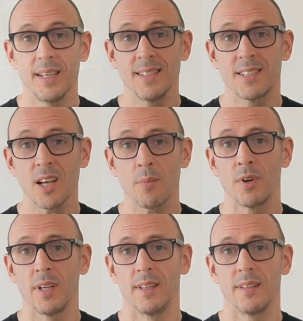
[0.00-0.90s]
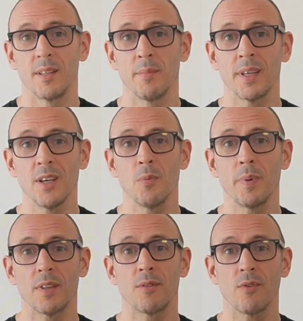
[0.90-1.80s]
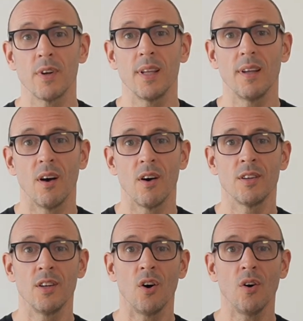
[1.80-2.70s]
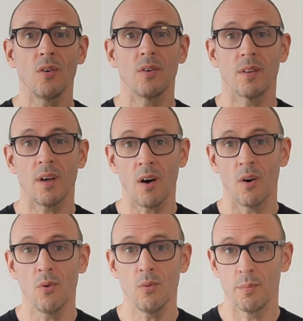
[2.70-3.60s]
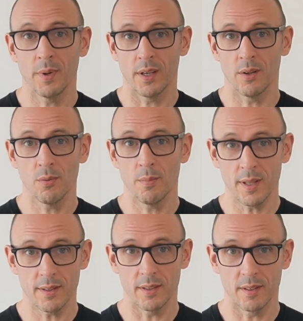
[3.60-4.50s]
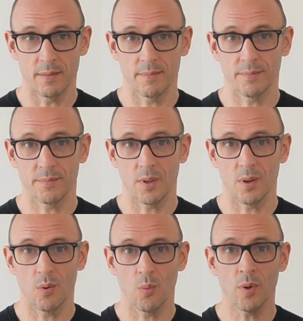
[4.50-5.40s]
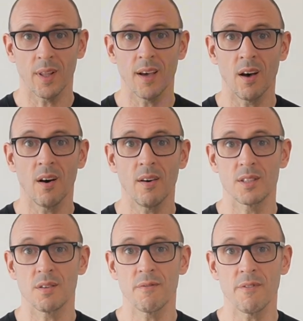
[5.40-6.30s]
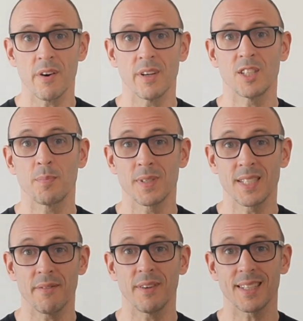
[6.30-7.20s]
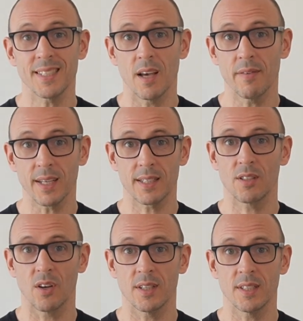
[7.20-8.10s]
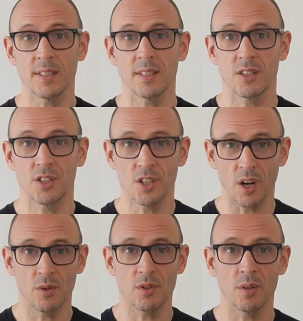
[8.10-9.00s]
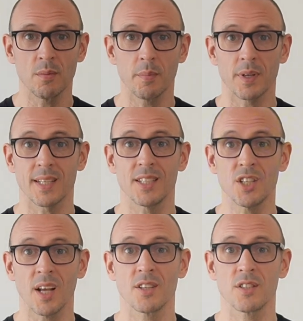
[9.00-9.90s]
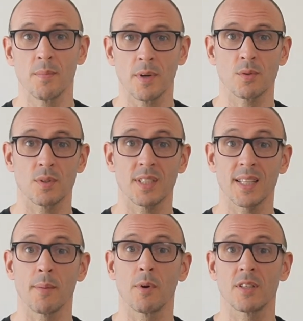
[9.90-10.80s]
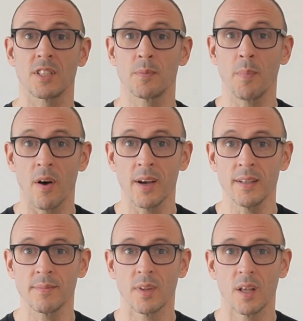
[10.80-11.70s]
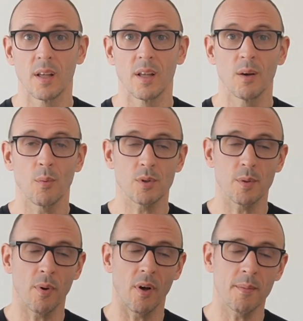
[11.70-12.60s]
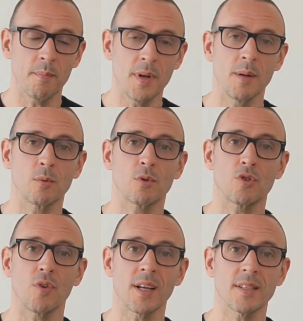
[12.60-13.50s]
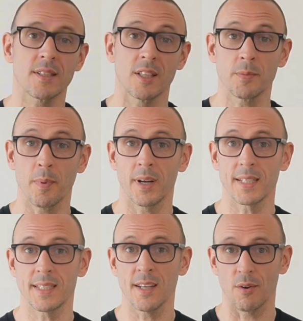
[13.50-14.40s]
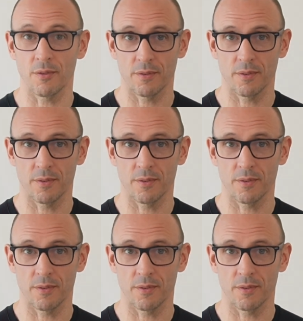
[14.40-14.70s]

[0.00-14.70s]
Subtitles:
summary, the McGill Big 3 are not the whole McGill method. What they are is a very specific set of exercises chosen because they challenge the muscles that stabilise the spine whilst applying minimal stress to the spine itself.